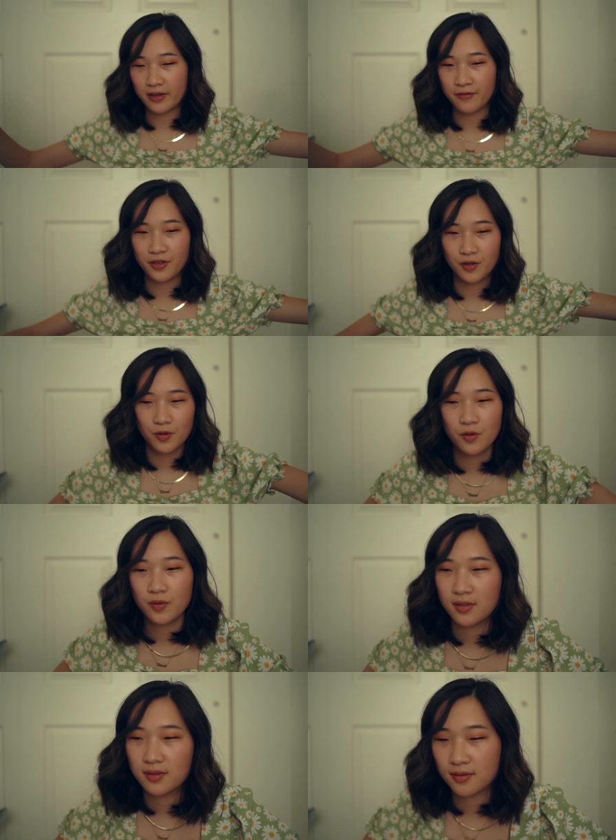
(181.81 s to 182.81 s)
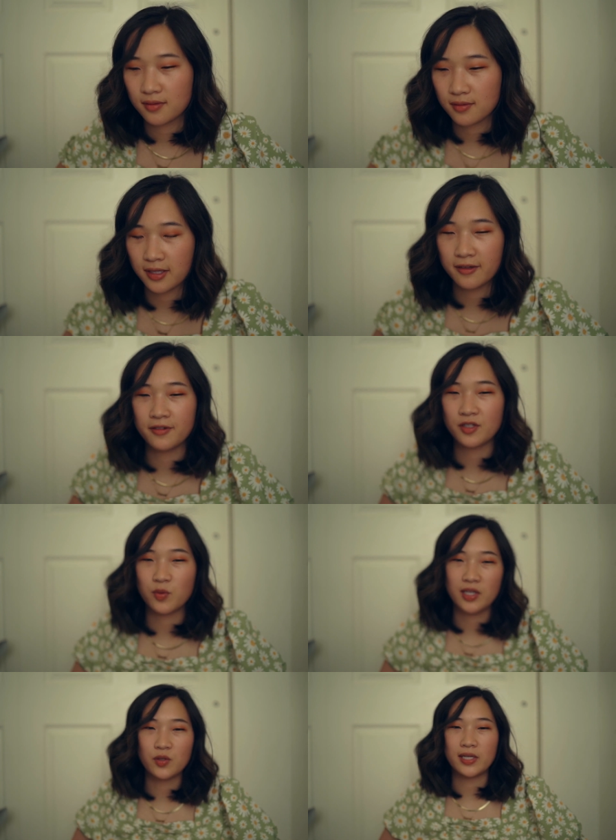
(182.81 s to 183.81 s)
if you live in
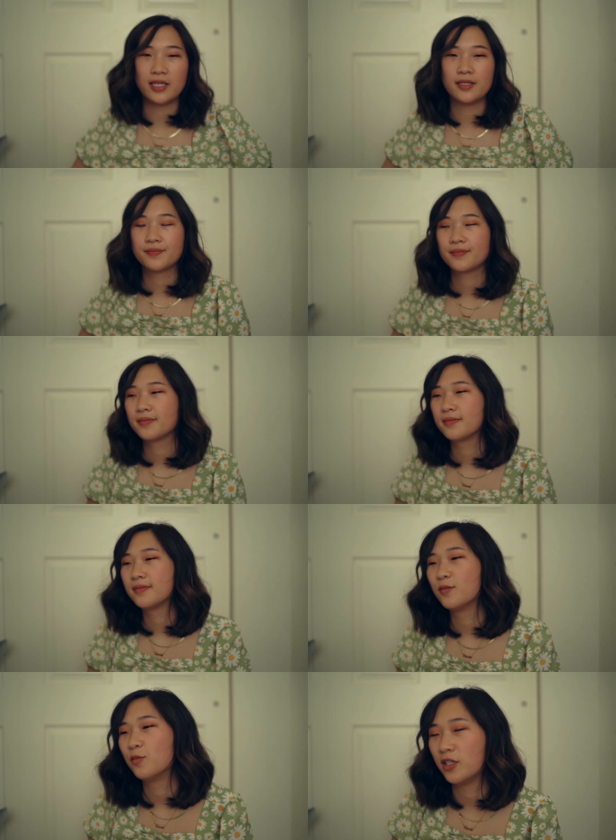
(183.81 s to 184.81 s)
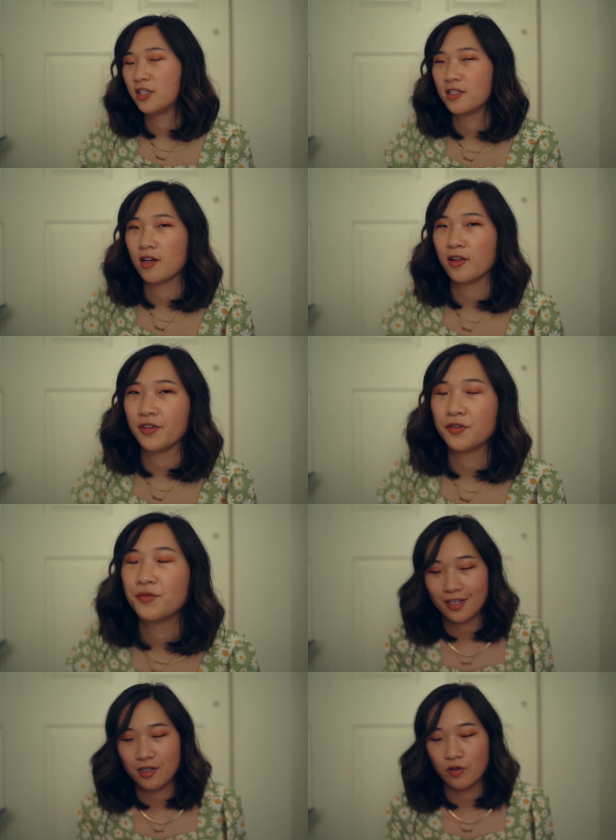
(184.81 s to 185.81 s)
2020, which is all of you,
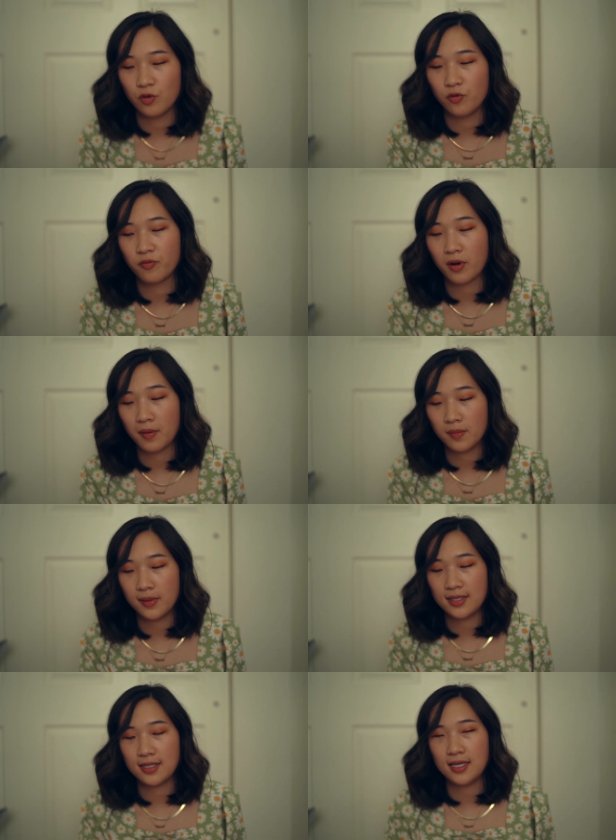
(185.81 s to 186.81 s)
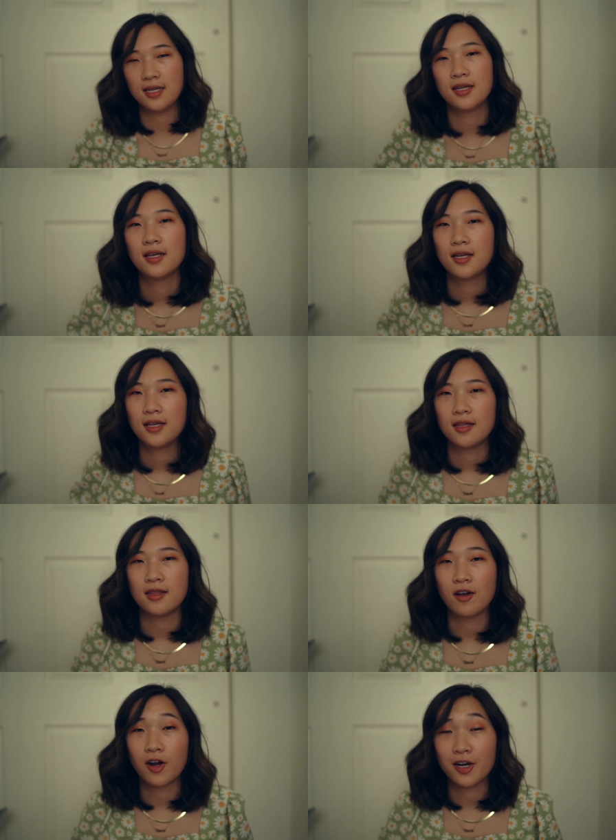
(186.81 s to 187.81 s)
you've probably seen
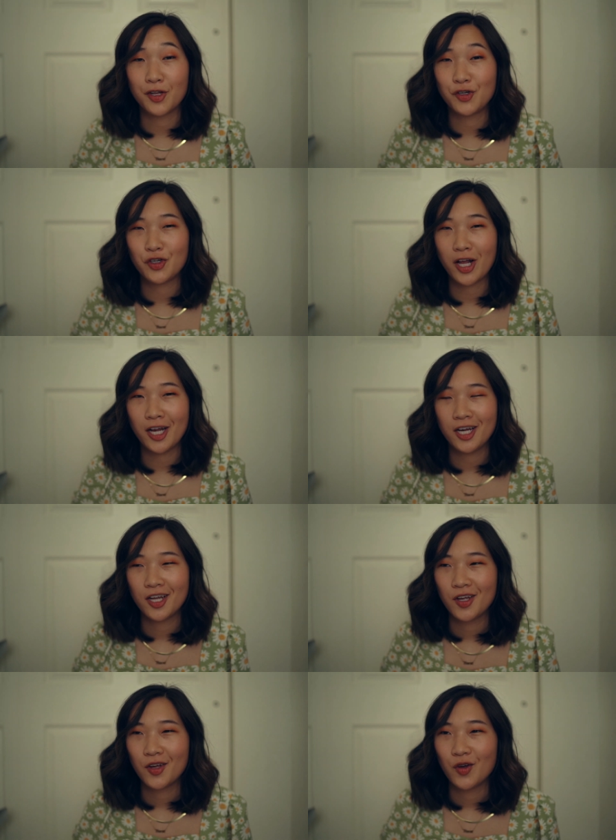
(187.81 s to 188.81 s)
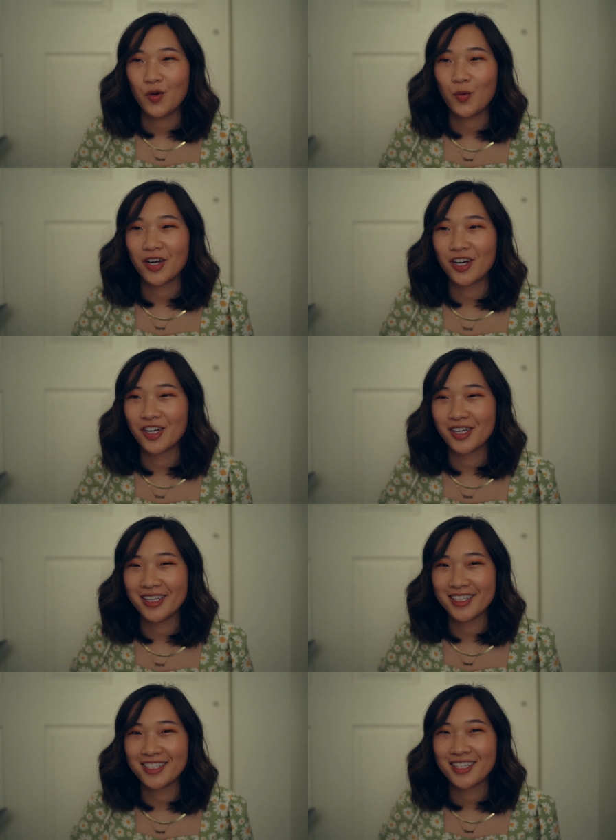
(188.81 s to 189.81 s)
the cardigan trend where
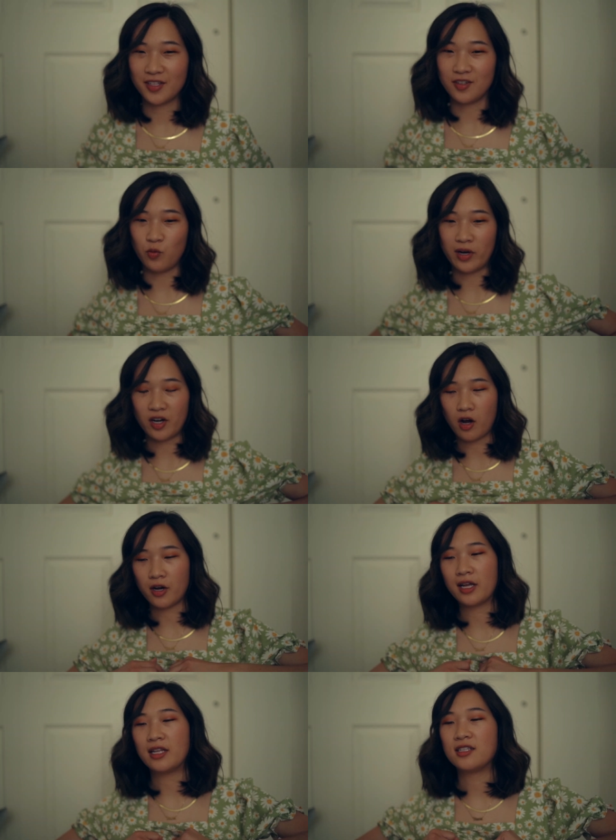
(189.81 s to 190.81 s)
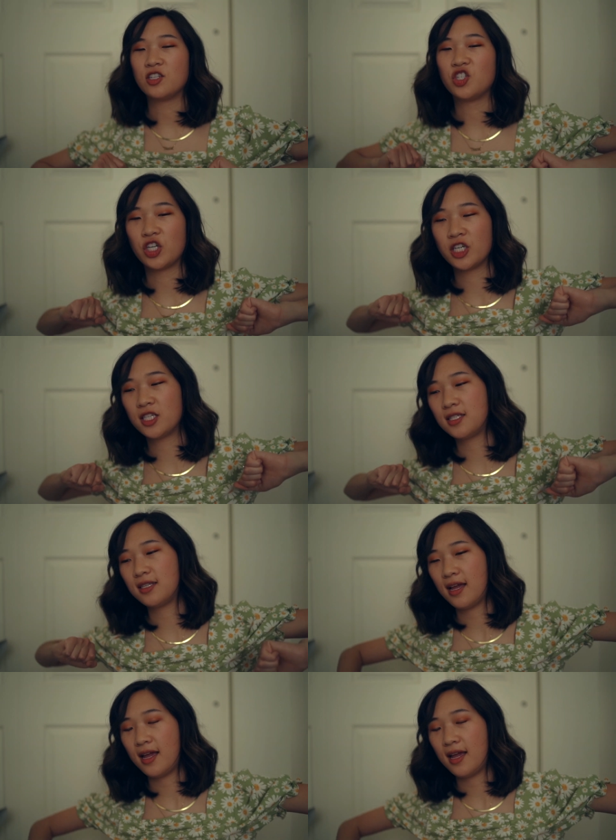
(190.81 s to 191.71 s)
girls wear cardigans as shirts.